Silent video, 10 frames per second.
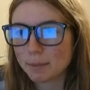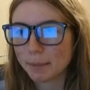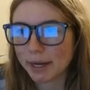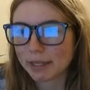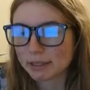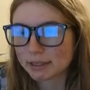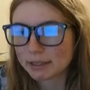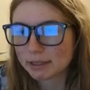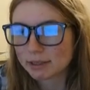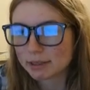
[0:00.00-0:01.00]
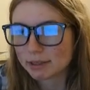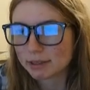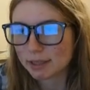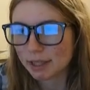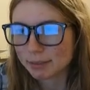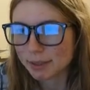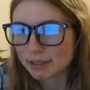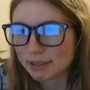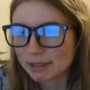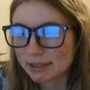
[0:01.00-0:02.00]
minus 9
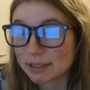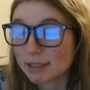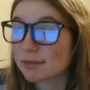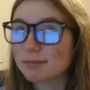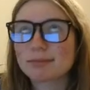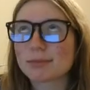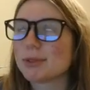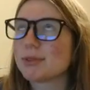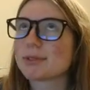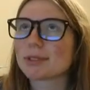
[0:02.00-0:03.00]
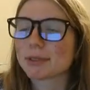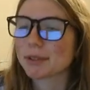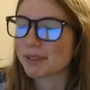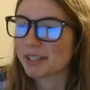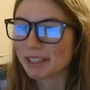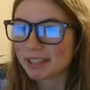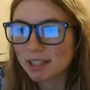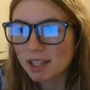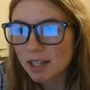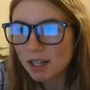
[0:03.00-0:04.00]
minus 16. Ooh, arithmetic.
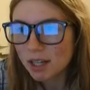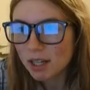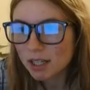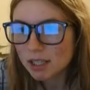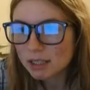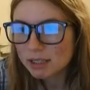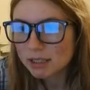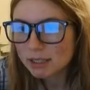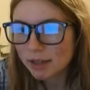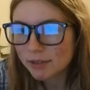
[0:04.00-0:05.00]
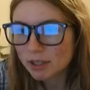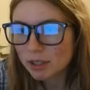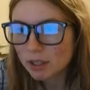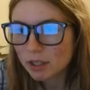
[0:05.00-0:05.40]
7?